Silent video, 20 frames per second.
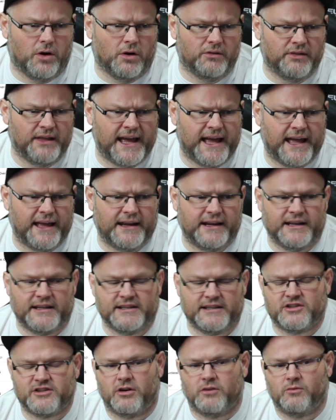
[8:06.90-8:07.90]
that and I
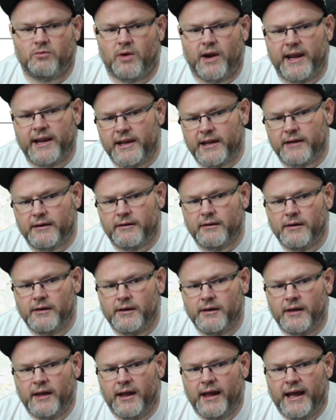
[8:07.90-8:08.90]
start ranking,
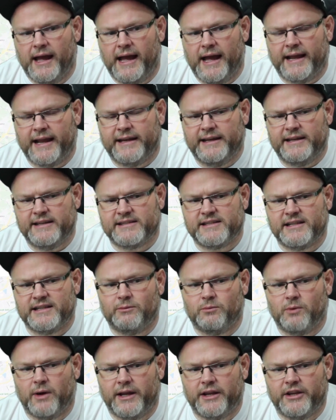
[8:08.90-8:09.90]
I could easily
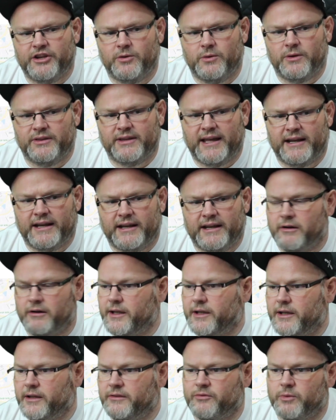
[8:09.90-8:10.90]
rank you in that area
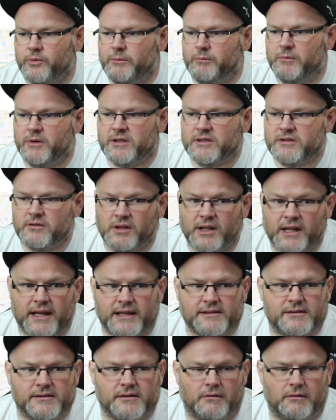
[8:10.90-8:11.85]
in three months or less.